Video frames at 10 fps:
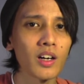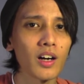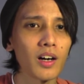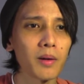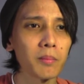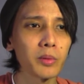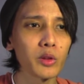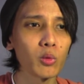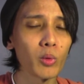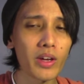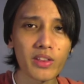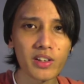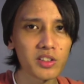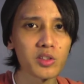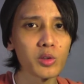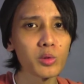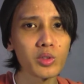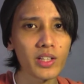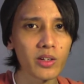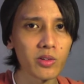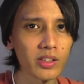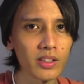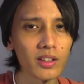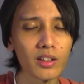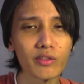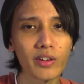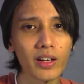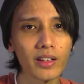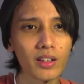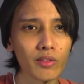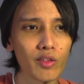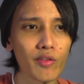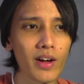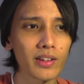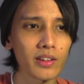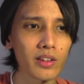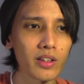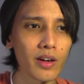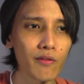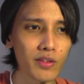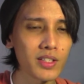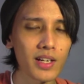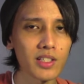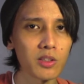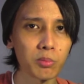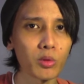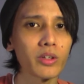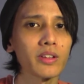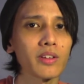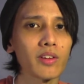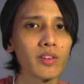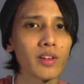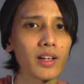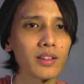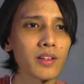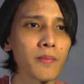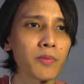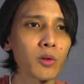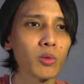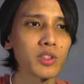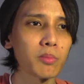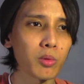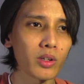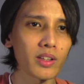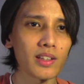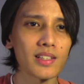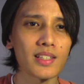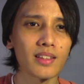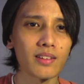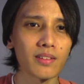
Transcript: But the way that it's used, I really love, and I love the fact that they emphasize the point that what's important isn't